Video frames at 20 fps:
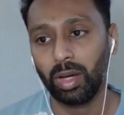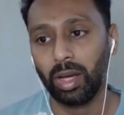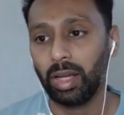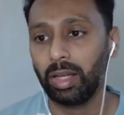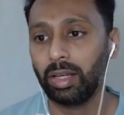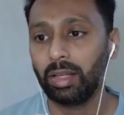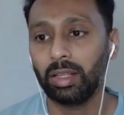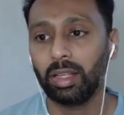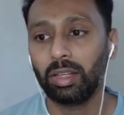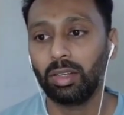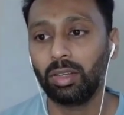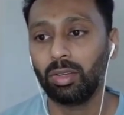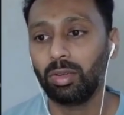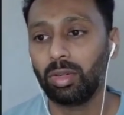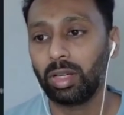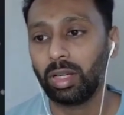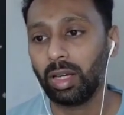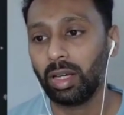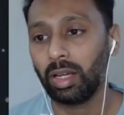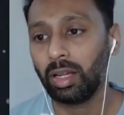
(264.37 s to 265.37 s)
and then you
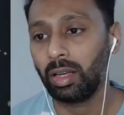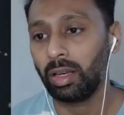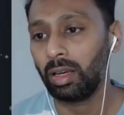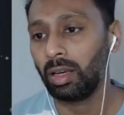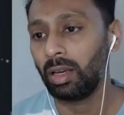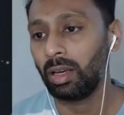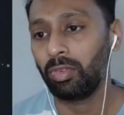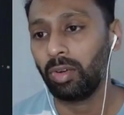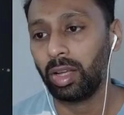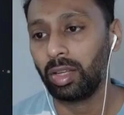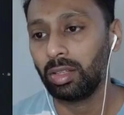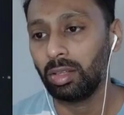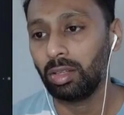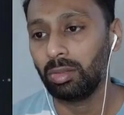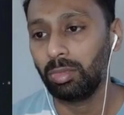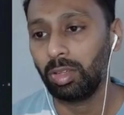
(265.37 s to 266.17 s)
can find the